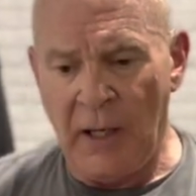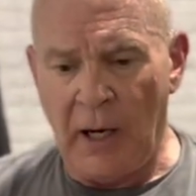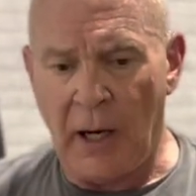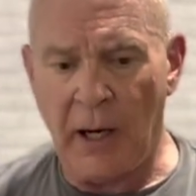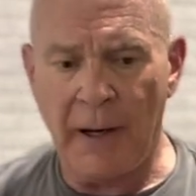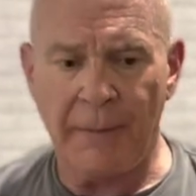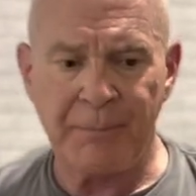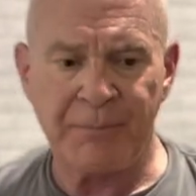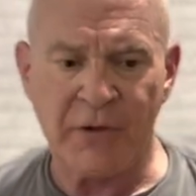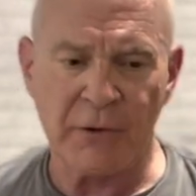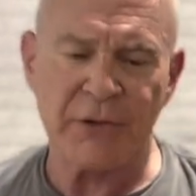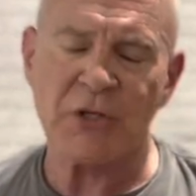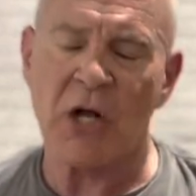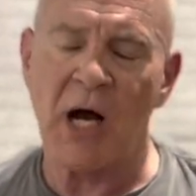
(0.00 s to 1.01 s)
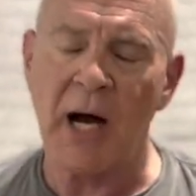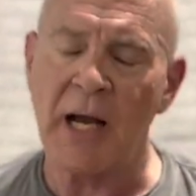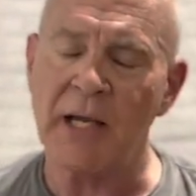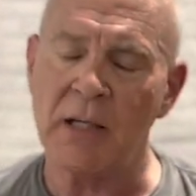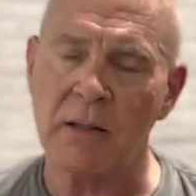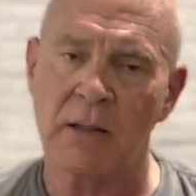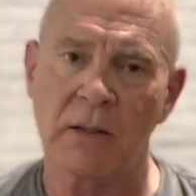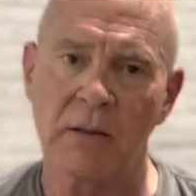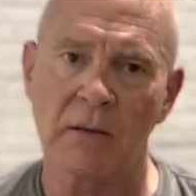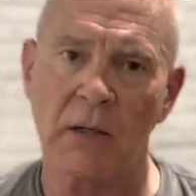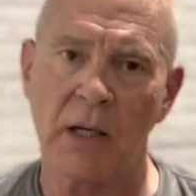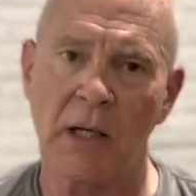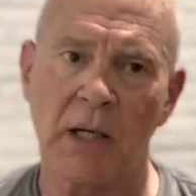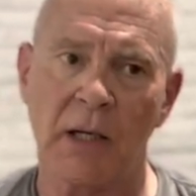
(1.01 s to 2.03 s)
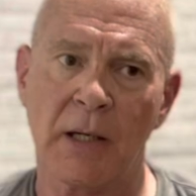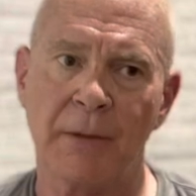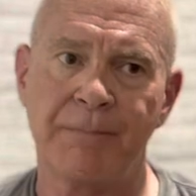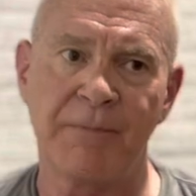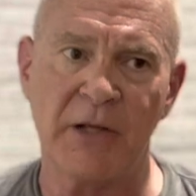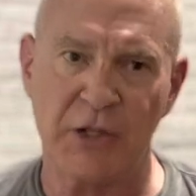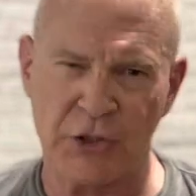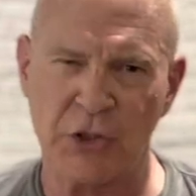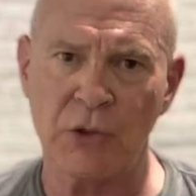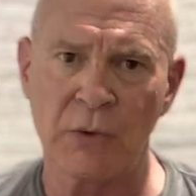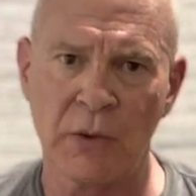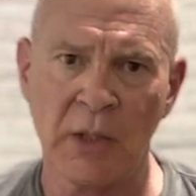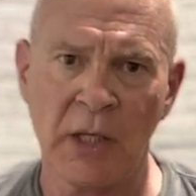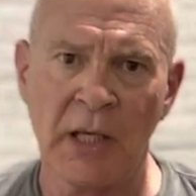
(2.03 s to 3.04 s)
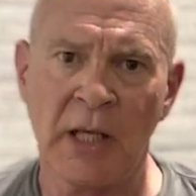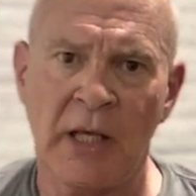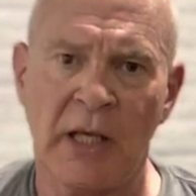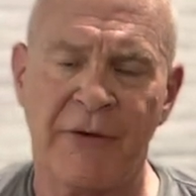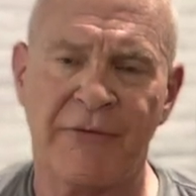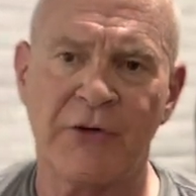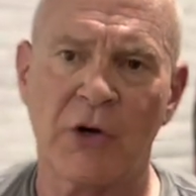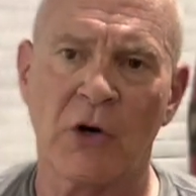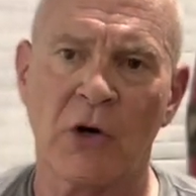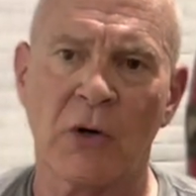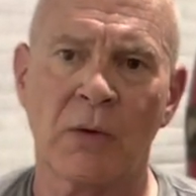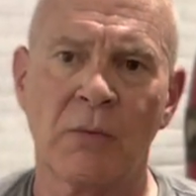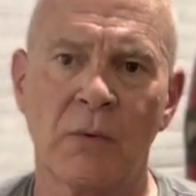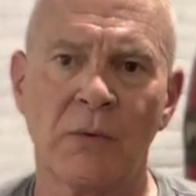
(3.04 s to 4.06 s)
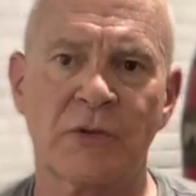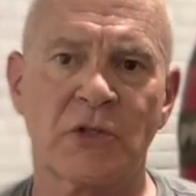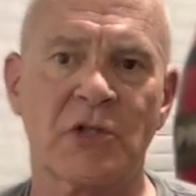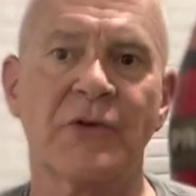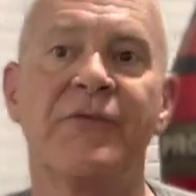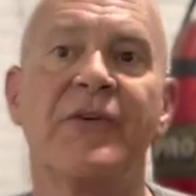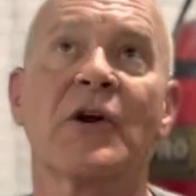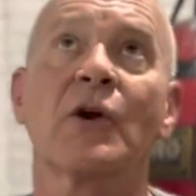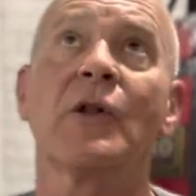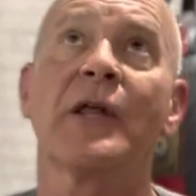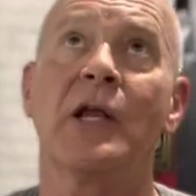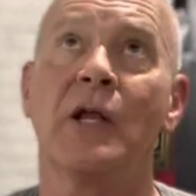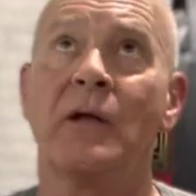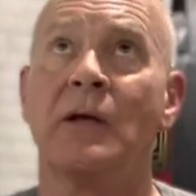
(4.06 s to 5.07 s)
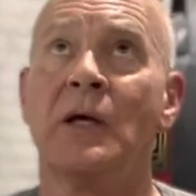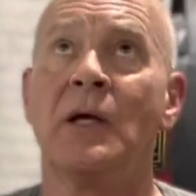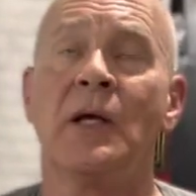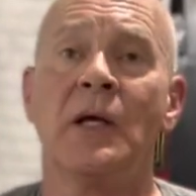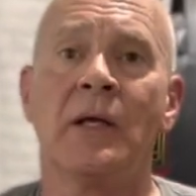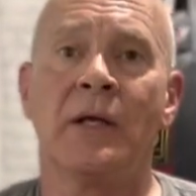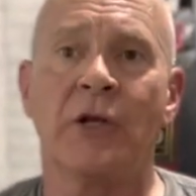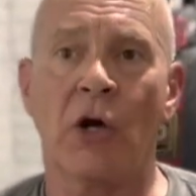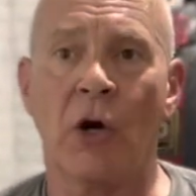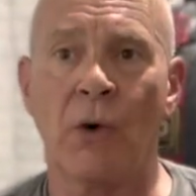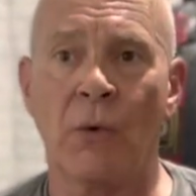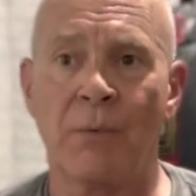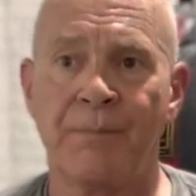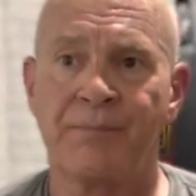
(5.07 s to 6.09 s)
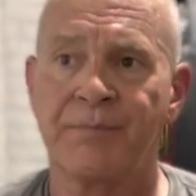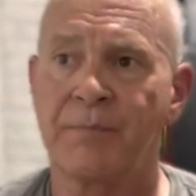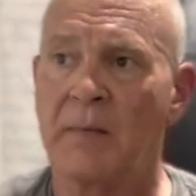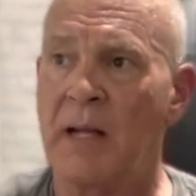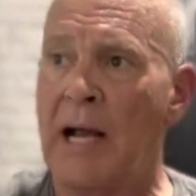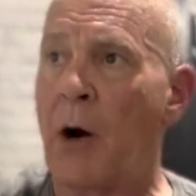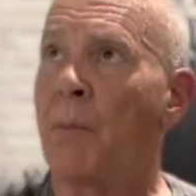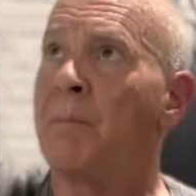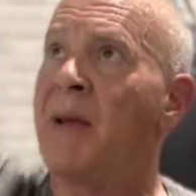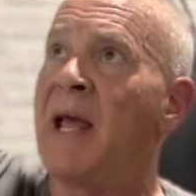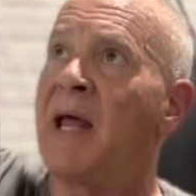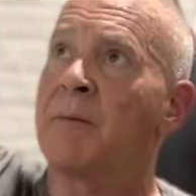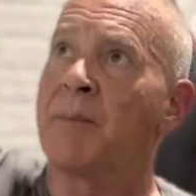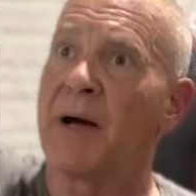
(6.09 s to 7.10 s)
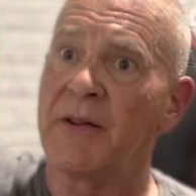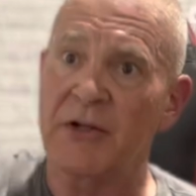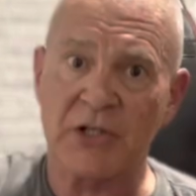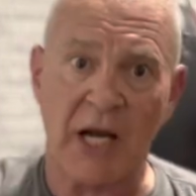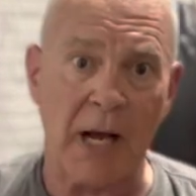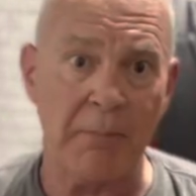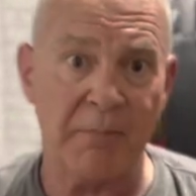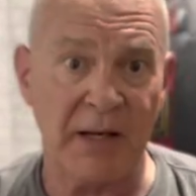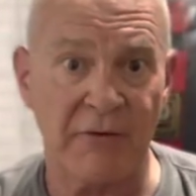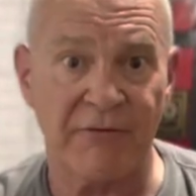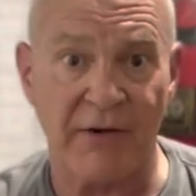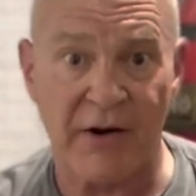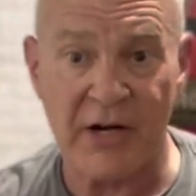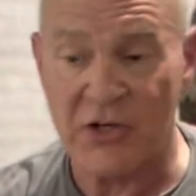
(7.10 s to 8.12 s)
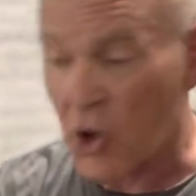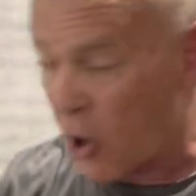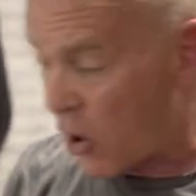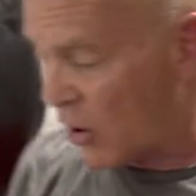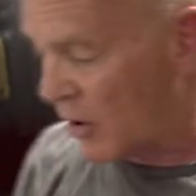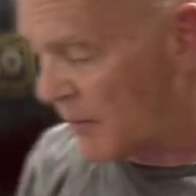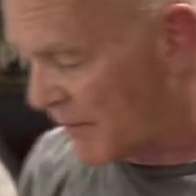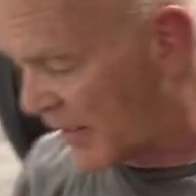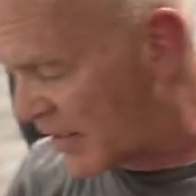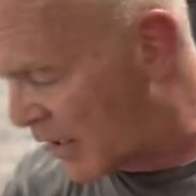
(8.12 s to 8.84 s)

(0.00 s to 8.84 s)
um, there is a height uh, issue. If you're severely, you know, outmanned by this guy being very tall, it might